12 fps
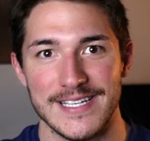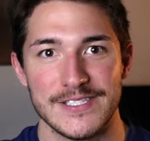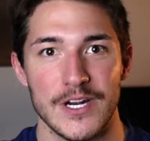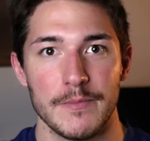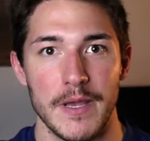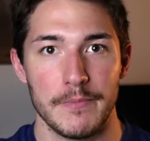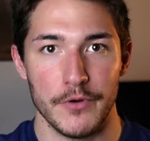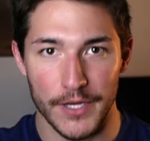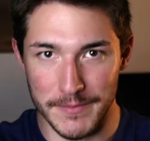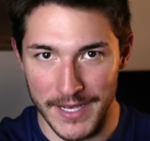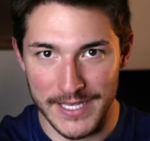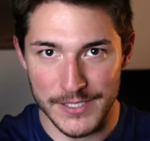I start by
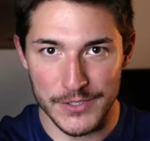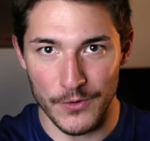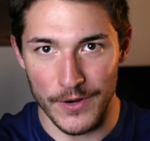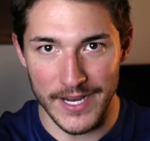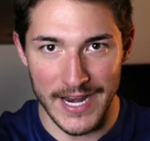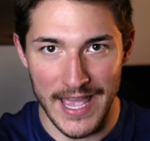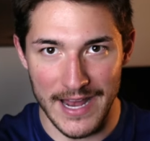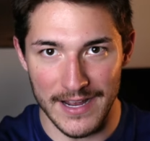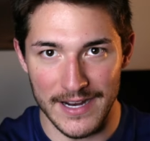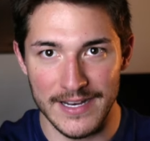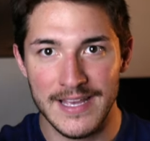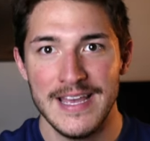putting my historian hat
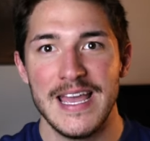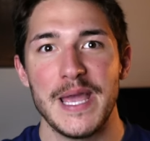on